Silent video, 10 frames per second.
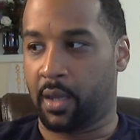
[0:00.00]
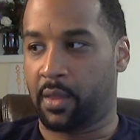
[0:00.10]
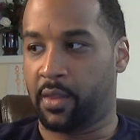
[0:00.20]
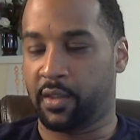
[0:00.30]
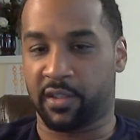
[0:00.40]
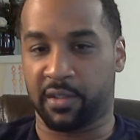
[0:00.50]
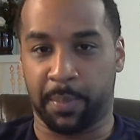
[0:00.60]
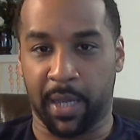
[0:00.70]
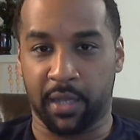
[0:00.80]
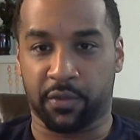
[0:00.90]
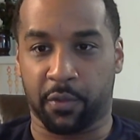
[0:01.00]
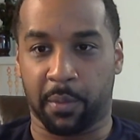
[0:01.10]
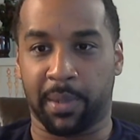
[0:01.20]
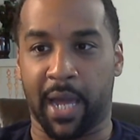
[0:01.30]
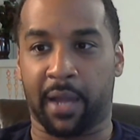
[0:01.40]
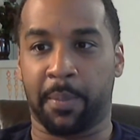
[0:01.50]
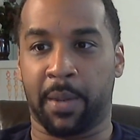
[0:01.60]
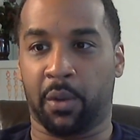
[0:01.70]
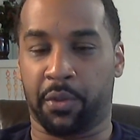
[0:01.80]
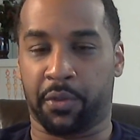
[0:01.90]
this space for black
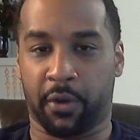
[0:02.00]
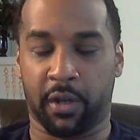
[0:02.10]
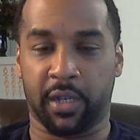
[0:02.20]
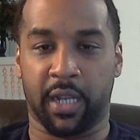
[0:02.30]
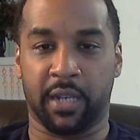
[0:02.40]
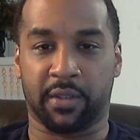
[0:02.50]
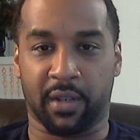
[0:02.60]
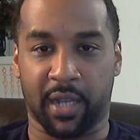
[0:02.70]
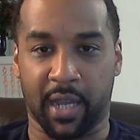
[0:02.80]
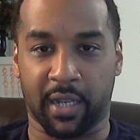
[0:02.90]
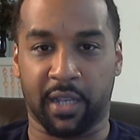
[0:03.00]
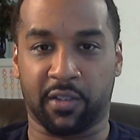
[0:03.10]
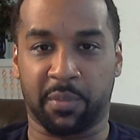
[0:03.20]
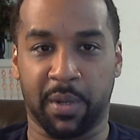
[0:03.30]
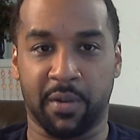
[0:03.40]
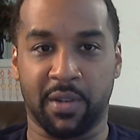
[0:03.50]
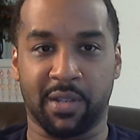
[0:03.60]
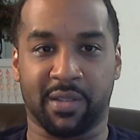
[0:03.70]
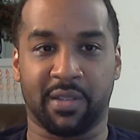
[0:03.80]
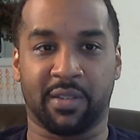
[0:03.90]
male thought, intellect,
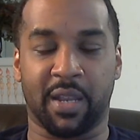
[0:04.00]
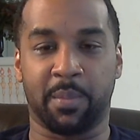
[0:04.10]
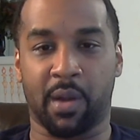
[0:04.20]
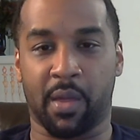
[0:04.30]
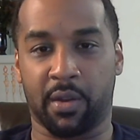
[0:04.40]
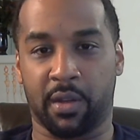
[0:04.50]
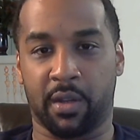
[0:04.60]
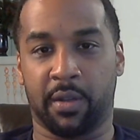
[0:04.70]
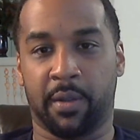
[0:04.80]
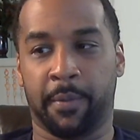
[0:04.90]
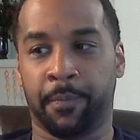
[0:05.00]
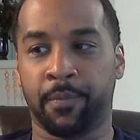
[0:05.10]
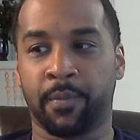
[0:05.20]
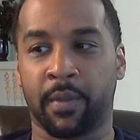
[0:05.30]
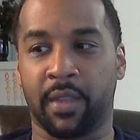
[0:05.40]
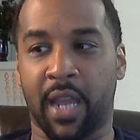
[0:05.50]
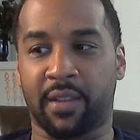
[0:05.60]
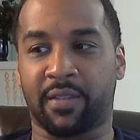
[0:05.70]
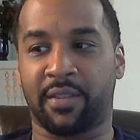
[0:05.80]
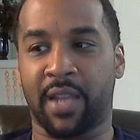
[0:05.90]
experiences, and brotherhood.
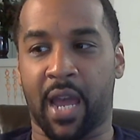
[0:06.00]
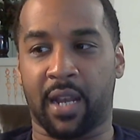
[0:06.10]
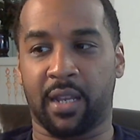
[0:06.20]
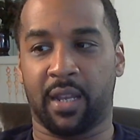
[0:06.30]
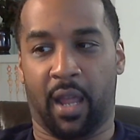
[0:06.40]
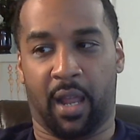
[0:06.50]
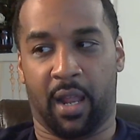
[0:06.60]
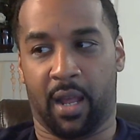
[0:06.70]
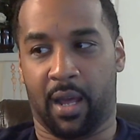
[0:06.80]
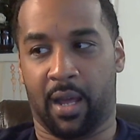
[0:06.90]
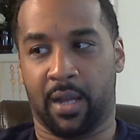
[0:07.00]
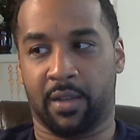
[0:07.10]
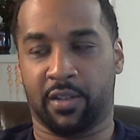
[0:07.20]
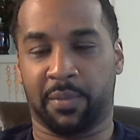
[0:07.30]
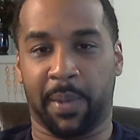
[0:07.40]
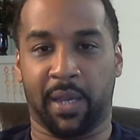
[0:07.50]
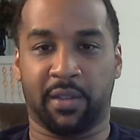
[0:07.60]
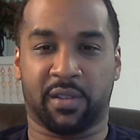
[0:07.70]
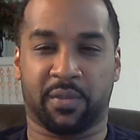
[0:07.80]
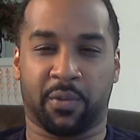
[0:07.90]
That's not a
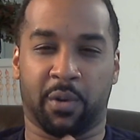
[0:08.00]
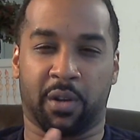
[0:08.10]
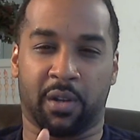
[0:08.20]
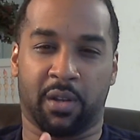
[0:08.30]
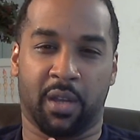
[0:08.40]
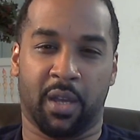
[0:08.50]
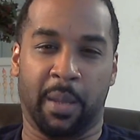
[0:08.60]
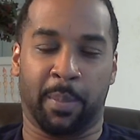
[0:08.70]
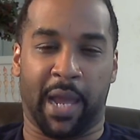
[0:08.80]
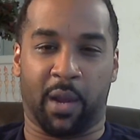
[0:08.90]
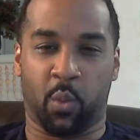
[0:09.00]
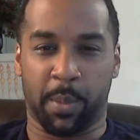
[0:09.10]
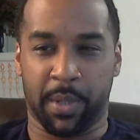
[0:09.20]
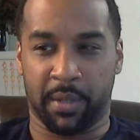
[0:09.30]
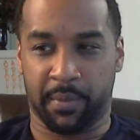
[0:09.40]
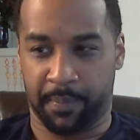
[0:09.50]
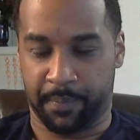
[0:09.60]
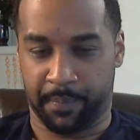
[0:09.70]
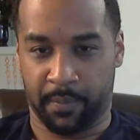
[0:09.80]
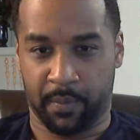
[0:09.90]
space for black women,
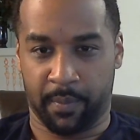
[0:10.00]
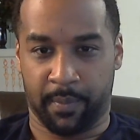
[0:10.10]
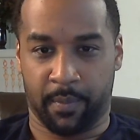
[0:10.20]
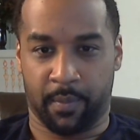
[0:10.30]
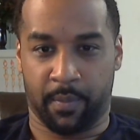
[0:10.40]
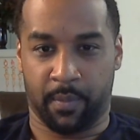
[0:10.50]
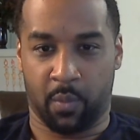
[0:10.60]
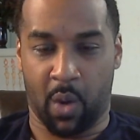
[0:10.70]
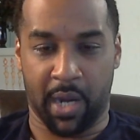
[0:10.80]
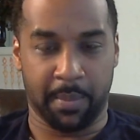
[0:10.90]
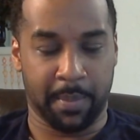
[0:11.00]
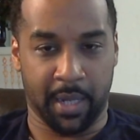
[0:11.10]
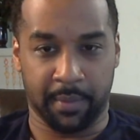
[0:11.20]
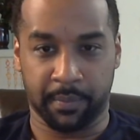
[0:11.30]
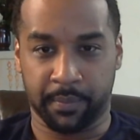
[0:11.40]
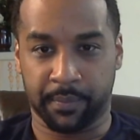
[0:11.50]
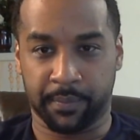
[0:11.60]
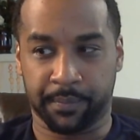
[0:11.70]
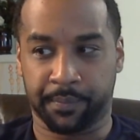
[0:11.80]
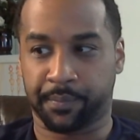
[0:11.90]
white men,
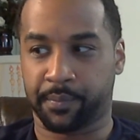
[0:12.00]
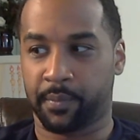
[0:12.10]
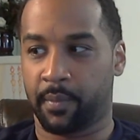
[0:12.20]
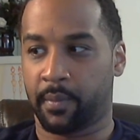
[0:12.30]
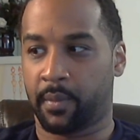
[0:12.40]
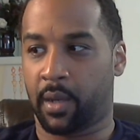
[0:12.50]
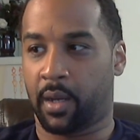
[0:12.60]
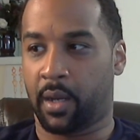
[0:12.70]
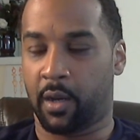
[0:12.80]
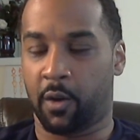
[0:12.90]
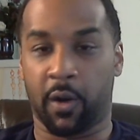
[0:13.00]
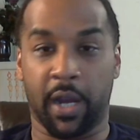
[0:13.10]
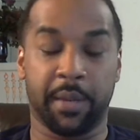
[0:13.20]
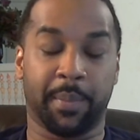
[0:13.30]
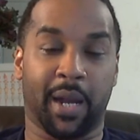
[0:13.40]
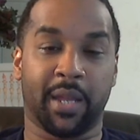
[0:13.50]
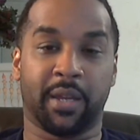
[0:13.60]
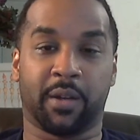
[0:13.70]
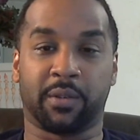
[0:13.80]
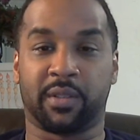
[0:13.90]
or
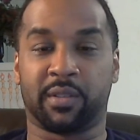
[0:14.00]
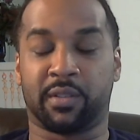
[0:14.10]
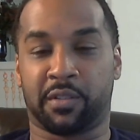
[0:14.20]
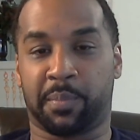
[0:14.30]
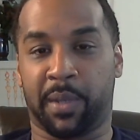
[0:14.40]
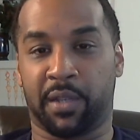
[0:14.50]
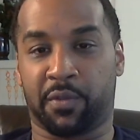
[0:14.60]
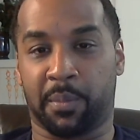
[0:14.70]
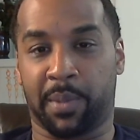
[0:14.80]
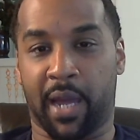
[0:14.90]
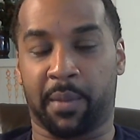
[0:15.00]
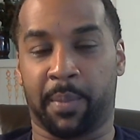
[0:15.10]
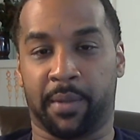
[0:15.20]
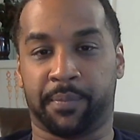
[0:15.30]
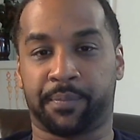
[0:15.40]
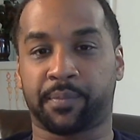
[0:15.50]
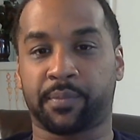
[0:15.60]
anybody else. This is a space for black men.